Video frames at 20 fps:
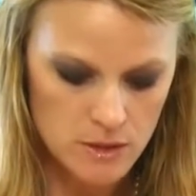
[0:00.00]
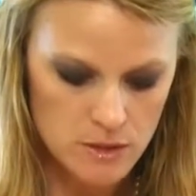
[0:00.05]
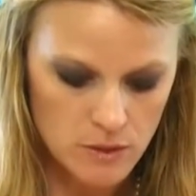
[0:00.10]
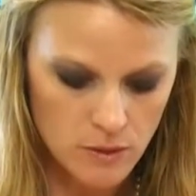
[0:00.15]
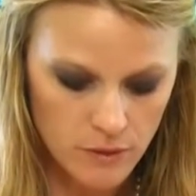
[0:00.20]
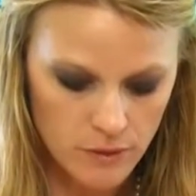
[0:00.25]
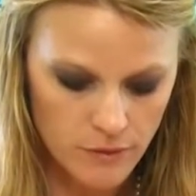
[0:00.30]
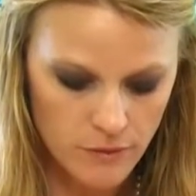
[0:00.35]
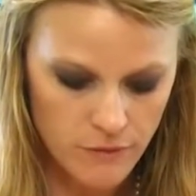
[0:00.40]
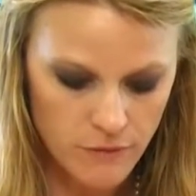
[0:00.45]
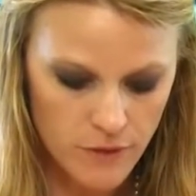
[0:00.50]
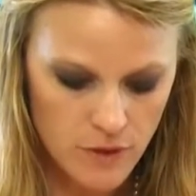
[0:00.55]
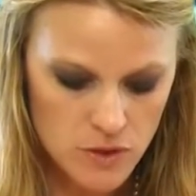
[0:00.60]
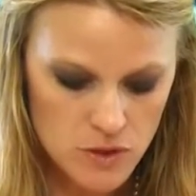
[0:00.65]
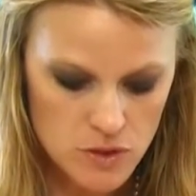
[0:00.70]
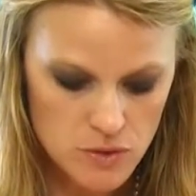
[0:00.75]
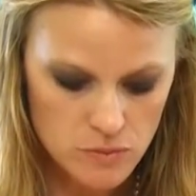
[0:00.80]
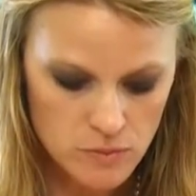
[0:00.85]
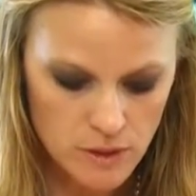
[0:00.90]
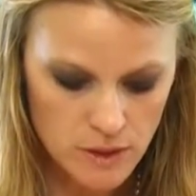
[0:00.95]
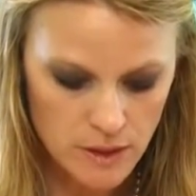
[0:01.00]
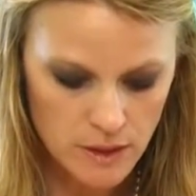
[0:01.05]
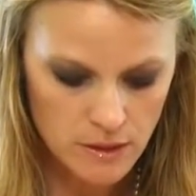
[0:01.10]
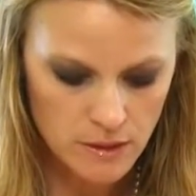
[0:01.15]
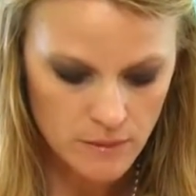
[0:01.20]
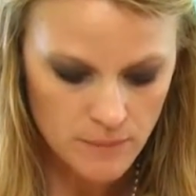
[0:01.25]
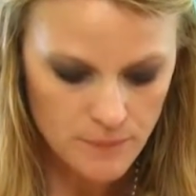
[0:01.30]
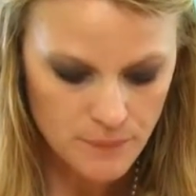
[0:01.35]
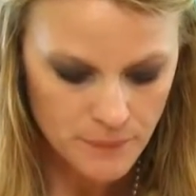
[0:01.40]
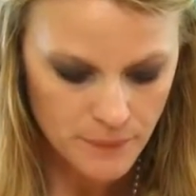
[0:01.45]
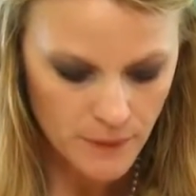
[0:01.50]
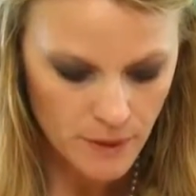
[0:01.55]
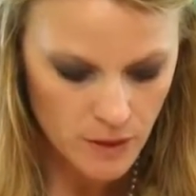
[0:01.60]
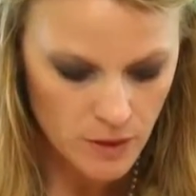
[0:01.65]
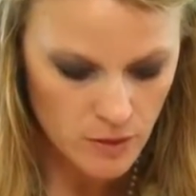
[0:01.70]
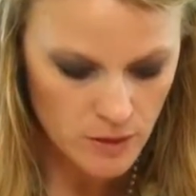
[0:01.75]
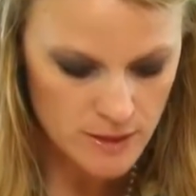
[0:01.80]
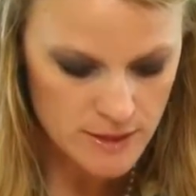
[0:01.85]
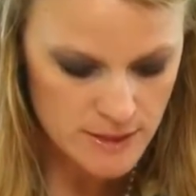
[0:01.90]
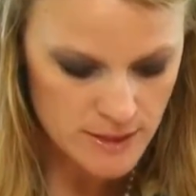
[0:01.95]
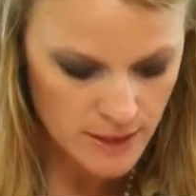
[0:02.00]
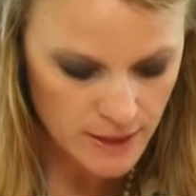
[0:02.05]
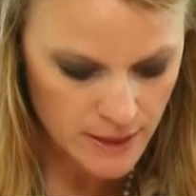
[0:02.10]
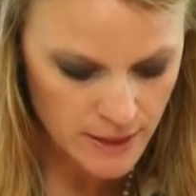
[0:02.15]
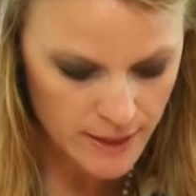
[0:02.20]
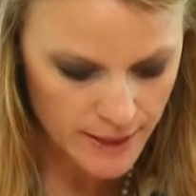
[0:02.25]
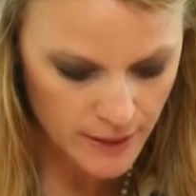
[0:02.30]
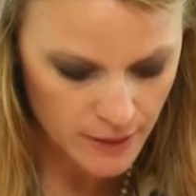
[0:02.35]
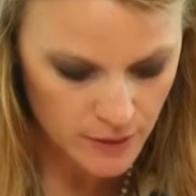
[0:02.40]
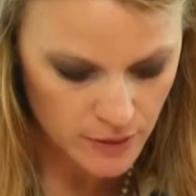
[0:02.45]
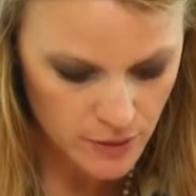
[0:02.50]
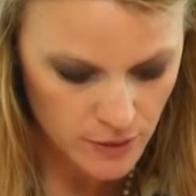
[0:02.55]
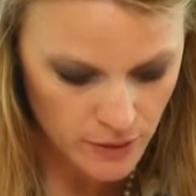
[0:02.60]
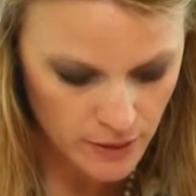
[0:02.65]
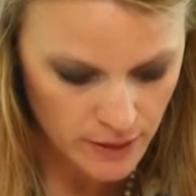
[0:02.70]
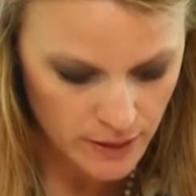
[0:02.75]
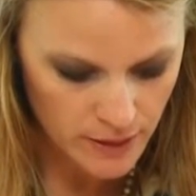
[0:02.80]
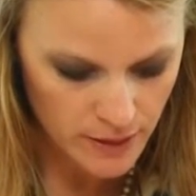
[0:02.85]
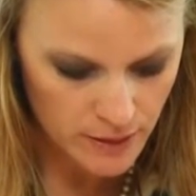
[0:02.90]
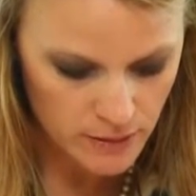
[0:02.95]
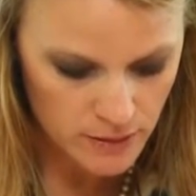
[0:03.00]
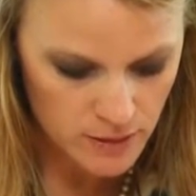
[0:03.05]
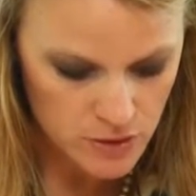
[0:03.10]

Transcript: So on the first one, you can set it down and you're going to